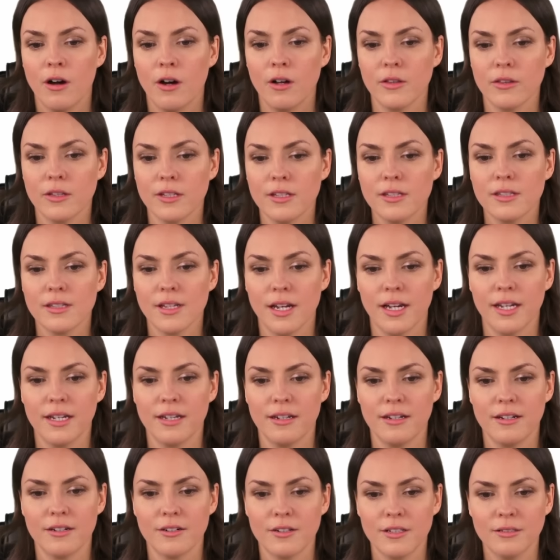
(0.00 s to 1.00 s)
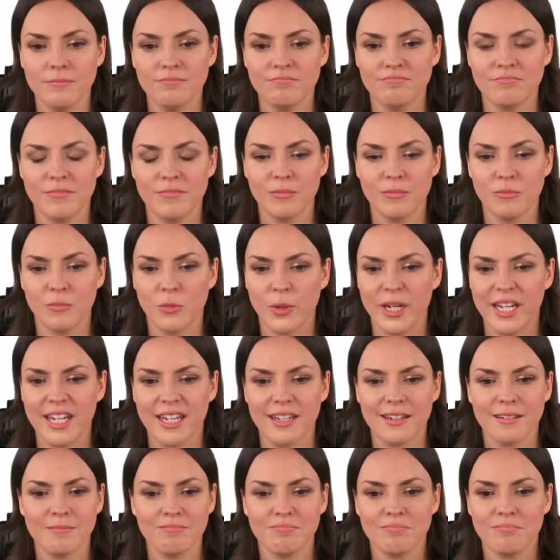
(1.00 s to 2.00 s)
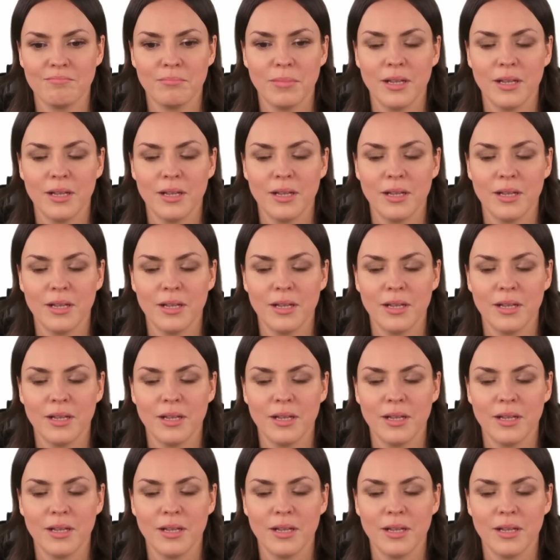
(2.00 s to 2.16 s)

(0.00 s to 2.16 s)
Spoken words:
On this side here, we can